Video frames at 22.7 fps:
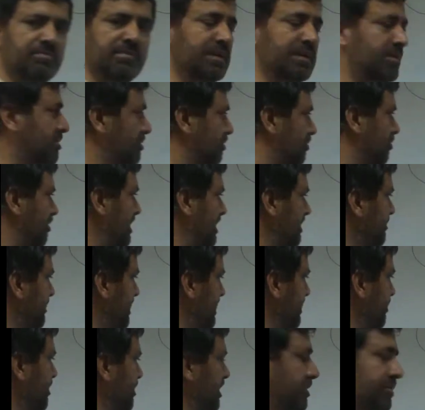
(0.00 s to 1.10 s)
But what if
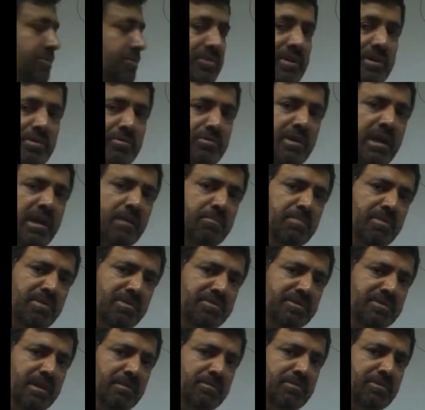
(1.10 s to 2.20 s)
I want to say 2 apples
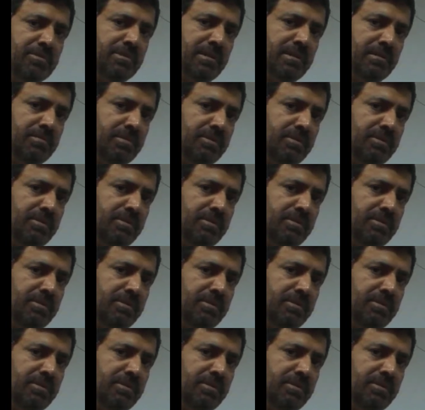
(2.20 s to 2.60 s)
times 2?